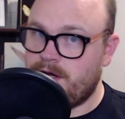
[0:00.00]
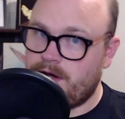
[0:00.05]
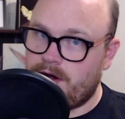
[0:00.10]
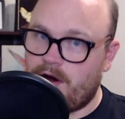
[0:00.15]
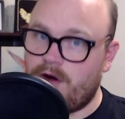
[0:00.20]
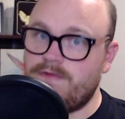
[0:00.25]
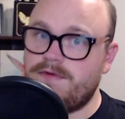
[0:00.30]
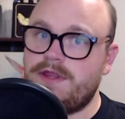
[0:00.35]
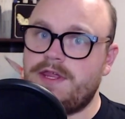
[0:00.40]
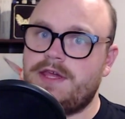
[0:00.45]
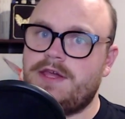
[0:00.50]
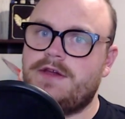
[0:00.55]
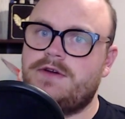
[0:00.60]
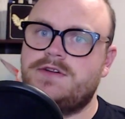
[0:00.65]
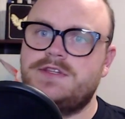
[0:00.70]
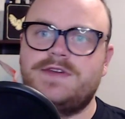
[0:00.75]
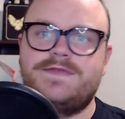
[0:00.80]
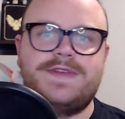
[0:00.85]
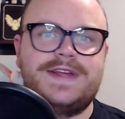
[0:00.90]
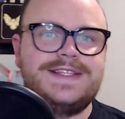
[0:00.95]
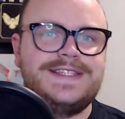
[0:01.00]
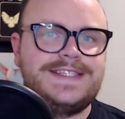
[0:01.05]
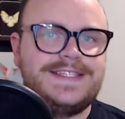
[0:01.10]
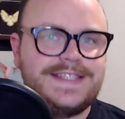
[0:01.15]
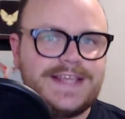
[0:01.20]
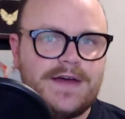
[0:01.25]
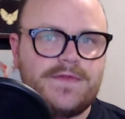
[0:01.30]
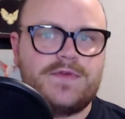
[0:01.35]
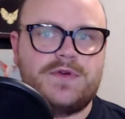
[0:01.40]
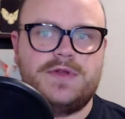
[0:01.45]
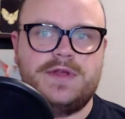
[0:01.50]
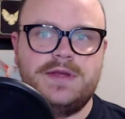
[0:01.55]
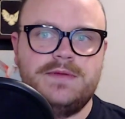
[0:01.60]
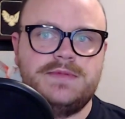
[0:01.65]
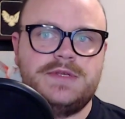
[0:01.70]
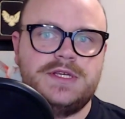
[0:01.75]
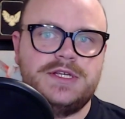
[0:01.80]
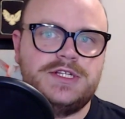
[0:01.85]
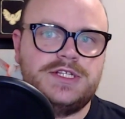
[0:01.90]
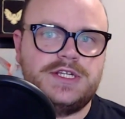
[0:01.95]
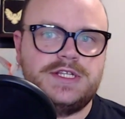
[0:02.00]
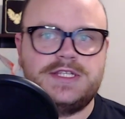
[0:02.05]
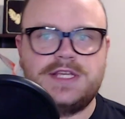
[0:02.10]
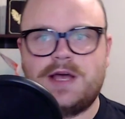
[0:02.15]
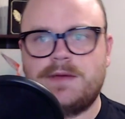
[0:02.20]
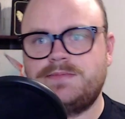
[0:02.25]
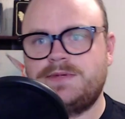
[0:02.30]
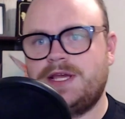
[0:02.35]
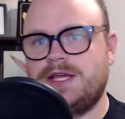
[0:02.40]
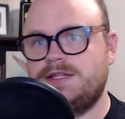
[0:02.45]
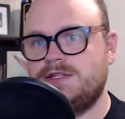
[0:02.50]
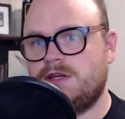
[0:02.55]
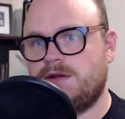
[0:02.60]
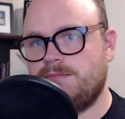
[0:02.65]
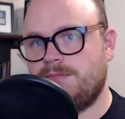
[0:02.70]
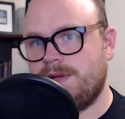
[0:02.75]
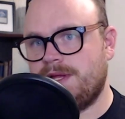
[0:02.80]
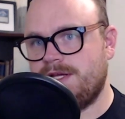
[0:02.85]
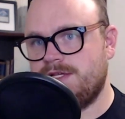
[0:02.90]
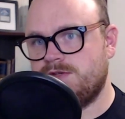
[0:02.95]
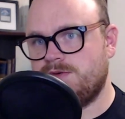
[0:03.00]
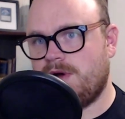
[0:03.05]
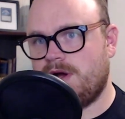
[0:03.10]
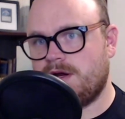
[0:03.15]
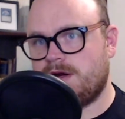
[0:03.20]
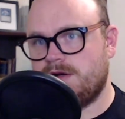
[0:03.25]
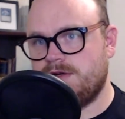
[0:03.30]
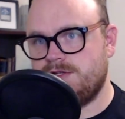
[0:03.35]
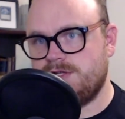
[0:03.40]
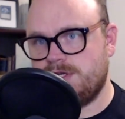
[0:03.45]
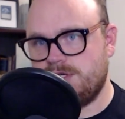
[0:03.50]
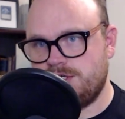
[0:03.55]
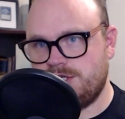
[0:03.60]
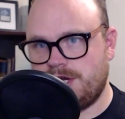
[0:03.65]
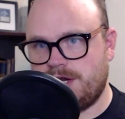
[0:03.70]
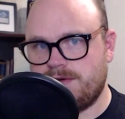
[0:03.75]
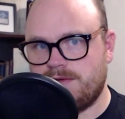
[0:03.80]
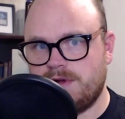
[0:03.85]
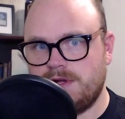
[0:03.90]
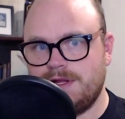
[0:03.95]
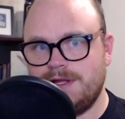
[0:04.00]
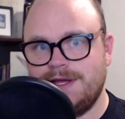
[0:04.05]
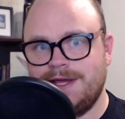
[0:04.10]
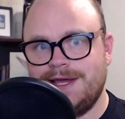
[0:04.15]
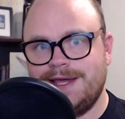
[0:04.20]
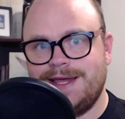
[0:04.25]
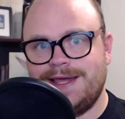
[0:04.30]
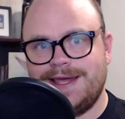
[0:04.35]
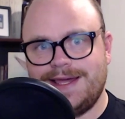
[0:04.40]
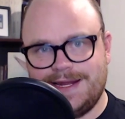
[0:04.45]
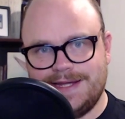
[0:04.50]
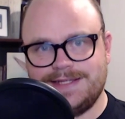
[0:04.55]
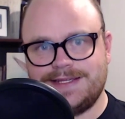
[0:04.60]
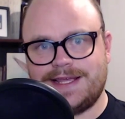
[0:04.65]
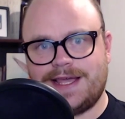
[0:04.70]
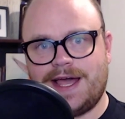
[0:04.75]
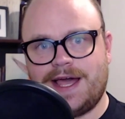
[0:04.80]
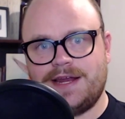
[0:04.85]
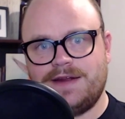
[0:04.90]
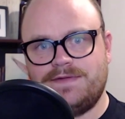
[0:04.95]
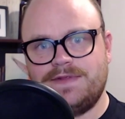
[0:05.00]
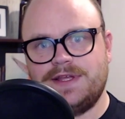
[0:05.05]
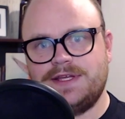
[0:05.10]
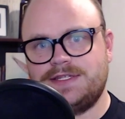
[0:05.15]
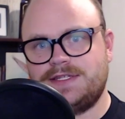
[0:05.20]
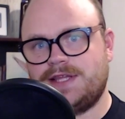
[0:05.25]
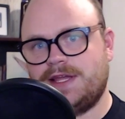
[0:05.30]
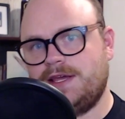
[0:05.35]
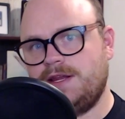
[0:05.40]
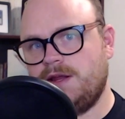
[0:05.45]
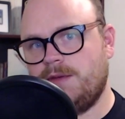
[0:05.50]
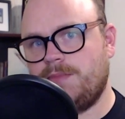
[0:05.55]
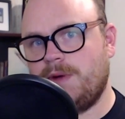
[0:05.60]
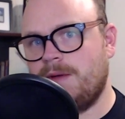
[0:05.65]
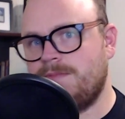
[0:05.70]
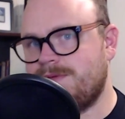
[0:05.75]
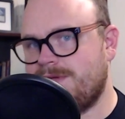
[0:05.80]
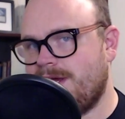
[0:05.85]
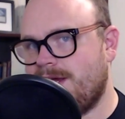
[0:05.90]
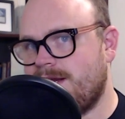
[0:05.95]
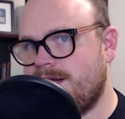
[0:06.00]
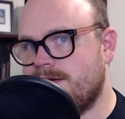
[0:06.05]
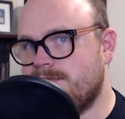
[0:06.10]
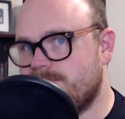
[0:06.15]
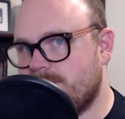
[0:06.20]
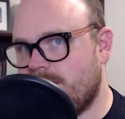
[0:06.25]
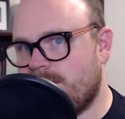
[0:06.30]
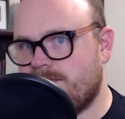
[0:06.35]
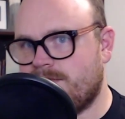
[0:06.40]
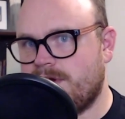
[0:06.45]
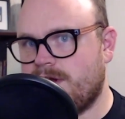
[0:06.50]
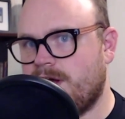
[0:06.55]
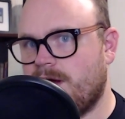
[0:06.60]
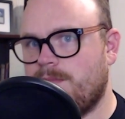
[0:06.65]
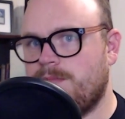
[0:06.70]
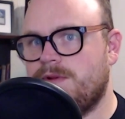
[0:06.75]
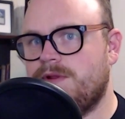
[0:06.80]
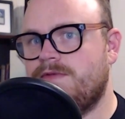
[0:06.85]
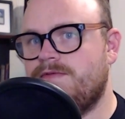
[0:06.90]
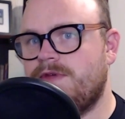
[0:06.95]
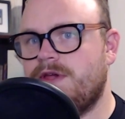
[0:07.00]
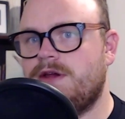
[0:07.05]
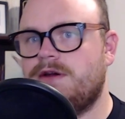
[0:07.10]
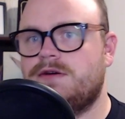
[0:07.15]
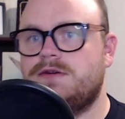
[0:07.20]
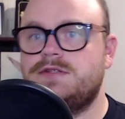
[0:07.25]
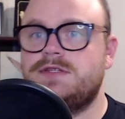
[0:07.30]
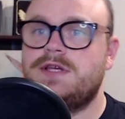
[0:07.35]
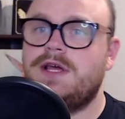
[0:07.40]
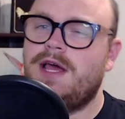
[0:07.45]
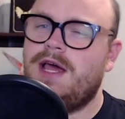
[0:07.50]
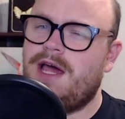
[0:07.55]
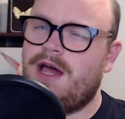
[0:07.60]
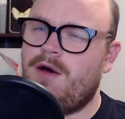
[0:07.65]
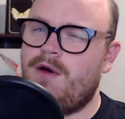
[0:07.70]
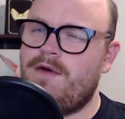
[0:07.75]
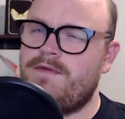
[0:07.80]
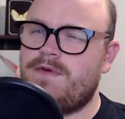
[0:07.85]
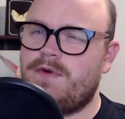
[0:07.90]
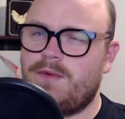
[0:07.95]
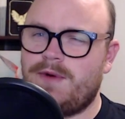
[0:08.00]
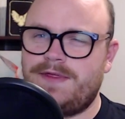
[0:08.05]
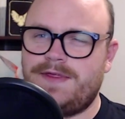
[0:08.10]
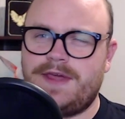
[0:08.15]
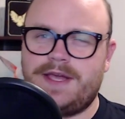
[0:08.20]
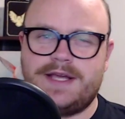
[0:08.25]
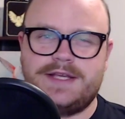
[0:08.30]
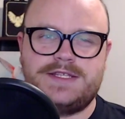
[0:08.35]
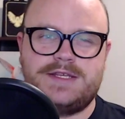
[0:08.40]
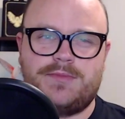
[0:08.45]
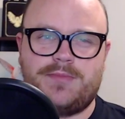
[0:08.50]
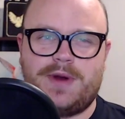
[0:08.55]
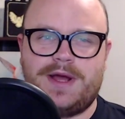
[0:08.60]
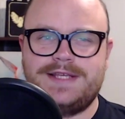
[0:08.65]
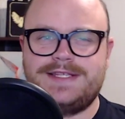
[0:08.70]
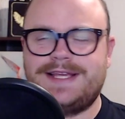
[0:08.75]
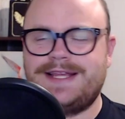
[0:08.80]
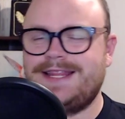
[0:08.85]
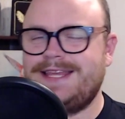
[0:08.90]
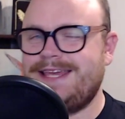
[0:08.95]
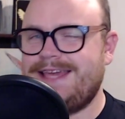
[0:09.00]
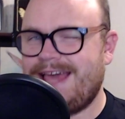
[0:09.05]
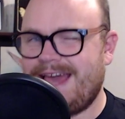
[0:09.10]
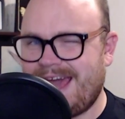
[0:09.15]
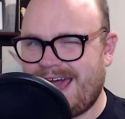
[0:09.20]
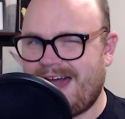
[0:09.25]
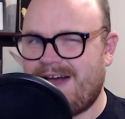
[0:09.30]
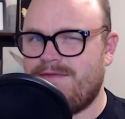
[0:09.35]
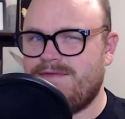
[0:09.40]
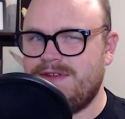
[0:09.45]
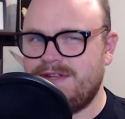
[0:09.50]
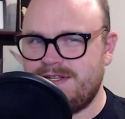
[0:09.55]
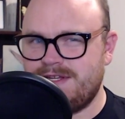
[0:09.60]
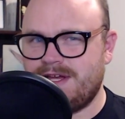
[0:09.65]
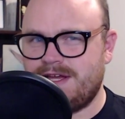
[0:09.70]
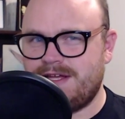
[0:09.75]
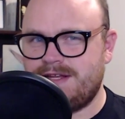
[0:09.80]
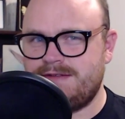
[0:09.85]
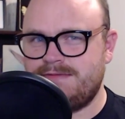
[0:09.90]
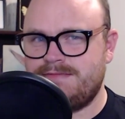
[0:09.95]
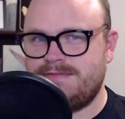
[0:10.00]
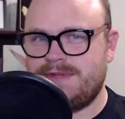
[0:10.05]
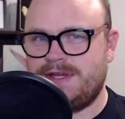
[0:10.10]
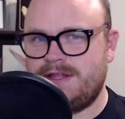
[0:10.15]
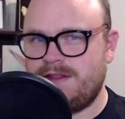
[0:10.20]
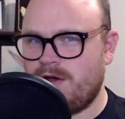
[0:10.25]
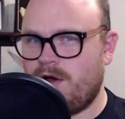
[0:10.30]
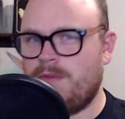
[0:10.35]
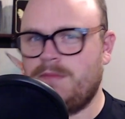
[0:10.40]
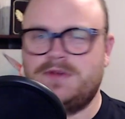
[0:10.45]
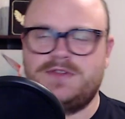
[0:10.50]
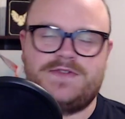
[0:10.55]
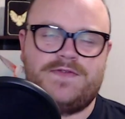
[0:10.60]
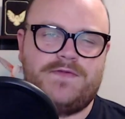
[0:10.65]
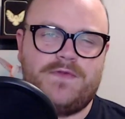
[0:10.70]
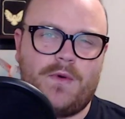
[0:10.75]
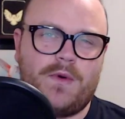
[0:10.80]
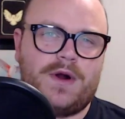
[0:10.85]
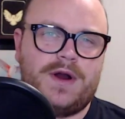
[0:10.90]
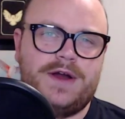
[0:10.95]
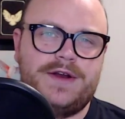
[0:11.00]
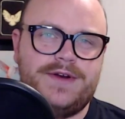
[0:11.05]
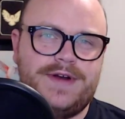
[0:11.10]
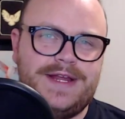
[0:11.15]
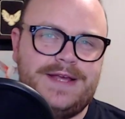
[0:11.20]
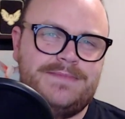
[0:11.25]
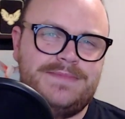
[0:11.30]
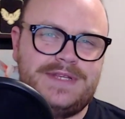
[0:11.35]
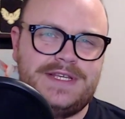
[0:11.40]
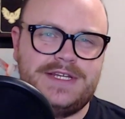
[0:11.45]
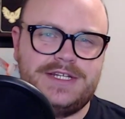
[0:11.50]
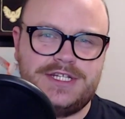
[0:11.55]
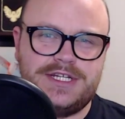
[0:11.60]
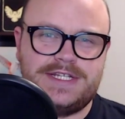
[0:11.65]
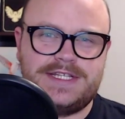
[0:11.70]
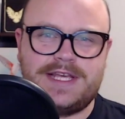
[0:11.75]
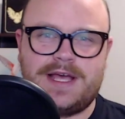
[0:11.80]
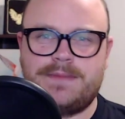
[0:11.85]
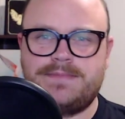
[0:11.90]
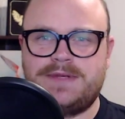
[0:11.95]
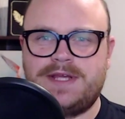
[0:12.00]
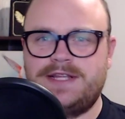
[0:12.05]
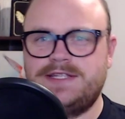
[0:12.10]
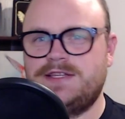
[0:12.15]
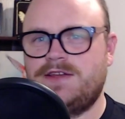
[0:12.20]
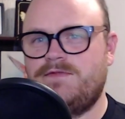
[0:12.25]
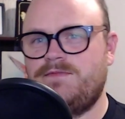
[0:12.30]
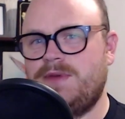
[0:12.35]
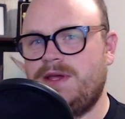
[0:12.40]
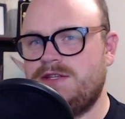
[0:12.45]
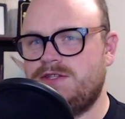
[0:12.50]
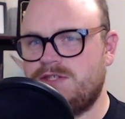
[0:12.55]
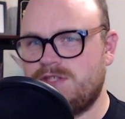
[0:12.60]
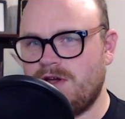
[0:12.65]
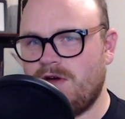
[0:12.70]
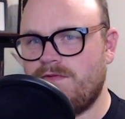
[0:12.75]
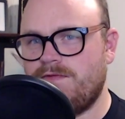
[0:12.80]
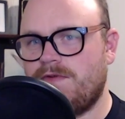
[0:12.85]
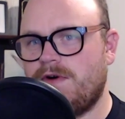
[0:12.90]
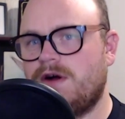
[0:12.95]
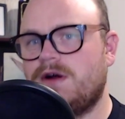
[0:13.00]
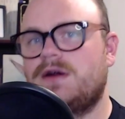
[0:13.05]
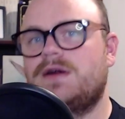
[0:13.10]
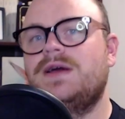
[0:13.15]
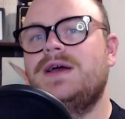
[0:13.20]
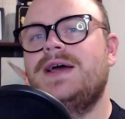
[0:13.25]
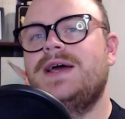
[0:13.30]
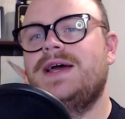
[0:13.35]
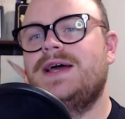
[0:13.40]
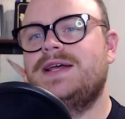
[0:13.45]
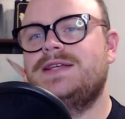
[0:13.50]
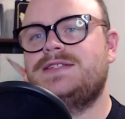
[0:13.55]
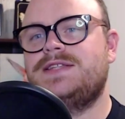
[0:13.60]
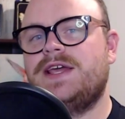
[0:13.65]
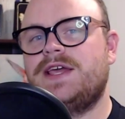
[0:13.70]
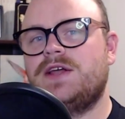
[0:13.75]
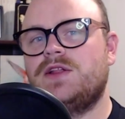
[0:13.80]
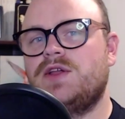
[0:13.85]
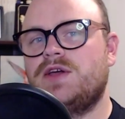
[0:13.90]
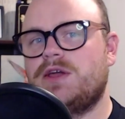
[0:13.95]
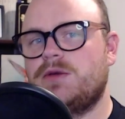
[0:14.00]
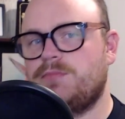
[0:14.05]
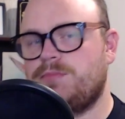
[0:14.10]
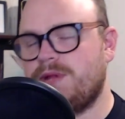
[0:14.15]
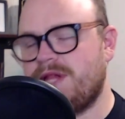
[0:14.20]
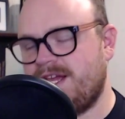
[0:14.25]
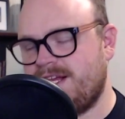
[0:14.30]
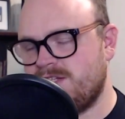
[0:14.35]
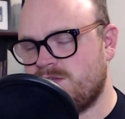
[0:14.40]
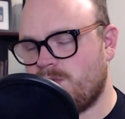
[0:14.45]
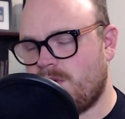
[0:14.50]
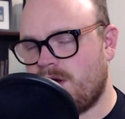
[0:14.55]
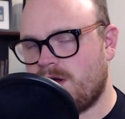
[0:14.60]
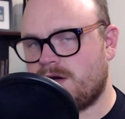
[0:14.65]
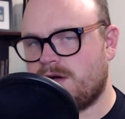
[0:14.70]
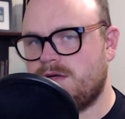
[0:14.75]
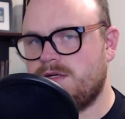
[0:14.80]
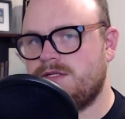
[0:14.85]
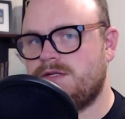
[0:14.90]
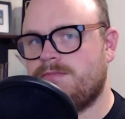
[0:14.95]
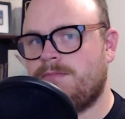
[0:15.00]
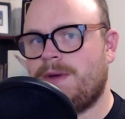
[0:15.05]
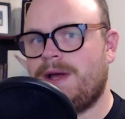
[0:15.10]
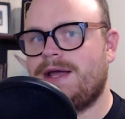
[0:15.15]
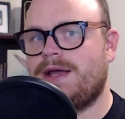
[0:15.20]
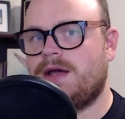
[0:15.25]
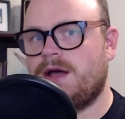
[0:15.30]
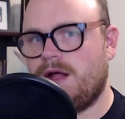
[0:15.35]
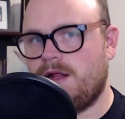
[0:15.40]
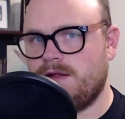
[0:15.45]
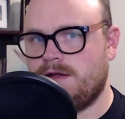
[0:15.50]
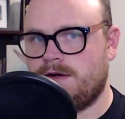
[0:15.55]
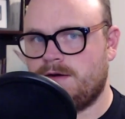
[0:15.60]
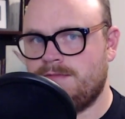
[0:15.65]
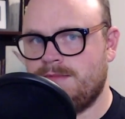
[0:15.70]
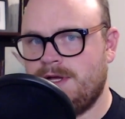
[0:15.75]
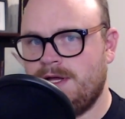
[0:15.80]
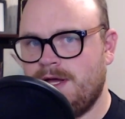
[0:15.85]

Over the years, I've done several MTG Top 10s on Planeswalkers in general. It is the kind of list I end up updating every couple of years. However, one thing I surprisingly haven't done, in the almost 400 MTG Top 10s I've made so far, is take a look at Planeswalkers by color.